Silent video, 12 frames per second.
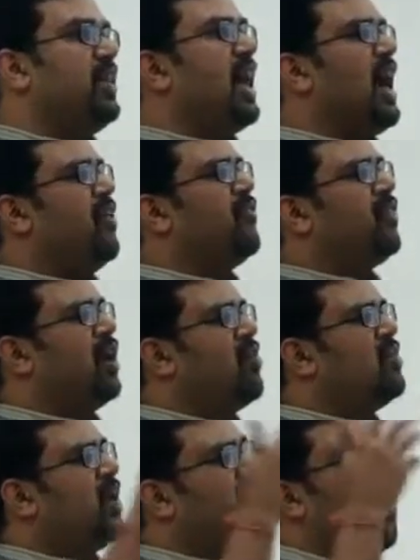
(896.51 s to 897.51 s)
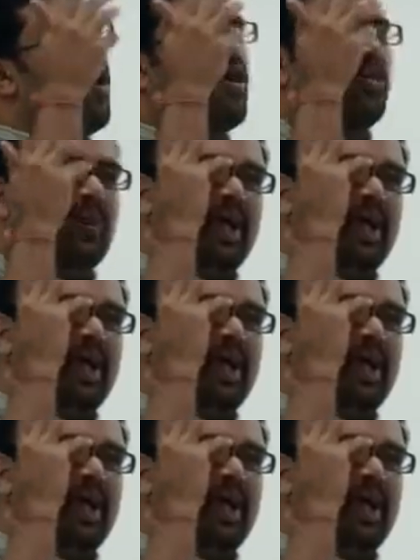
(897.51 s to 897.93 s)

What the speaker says: we have come a long